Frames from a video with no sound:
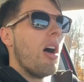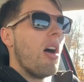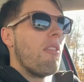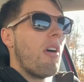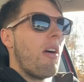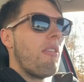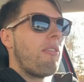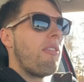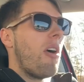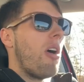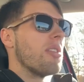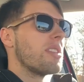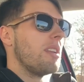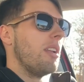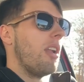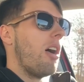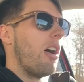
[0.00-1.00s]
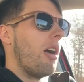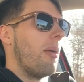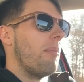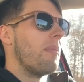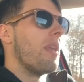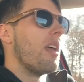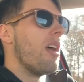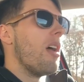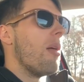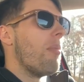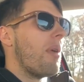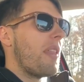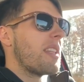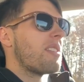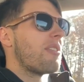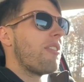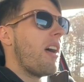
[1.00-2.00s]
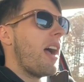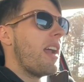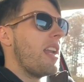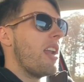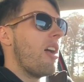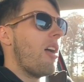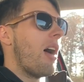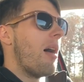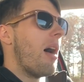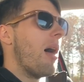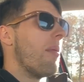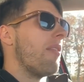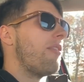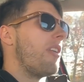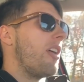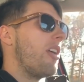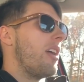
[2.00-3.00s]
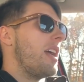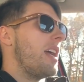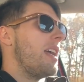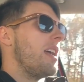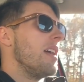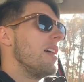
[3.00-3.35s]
a false alarm, but that's fine. You know, I'm a very...